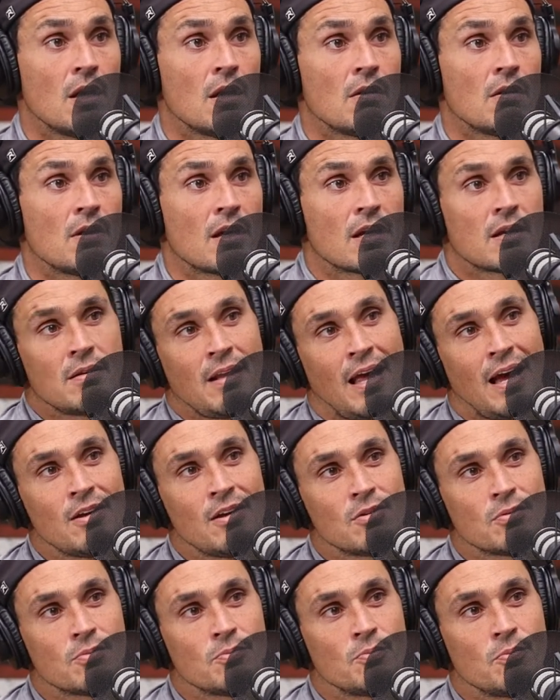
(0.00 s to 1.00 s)
like now,
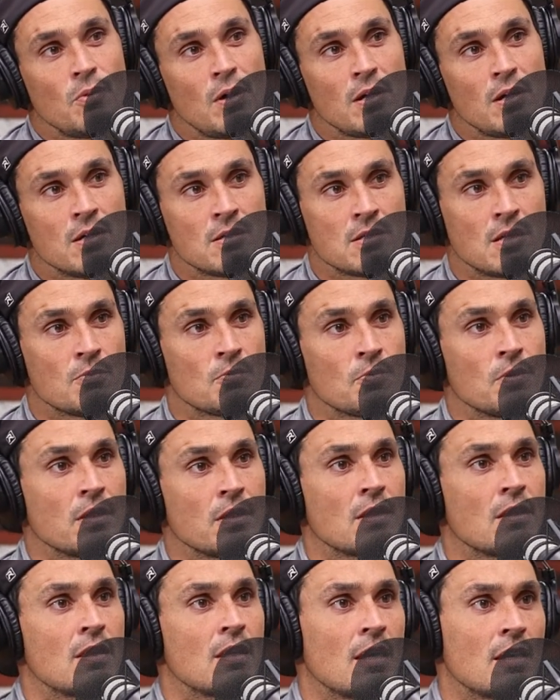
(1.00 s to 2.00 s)
is it
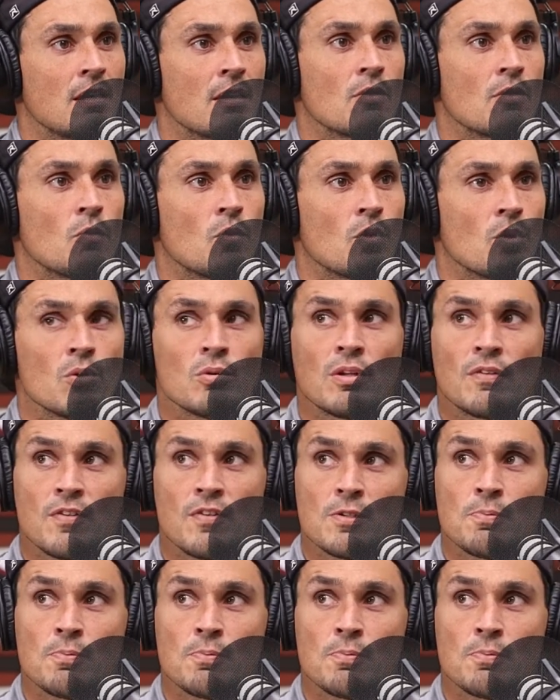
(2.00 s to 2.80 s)
really the end of the world if he's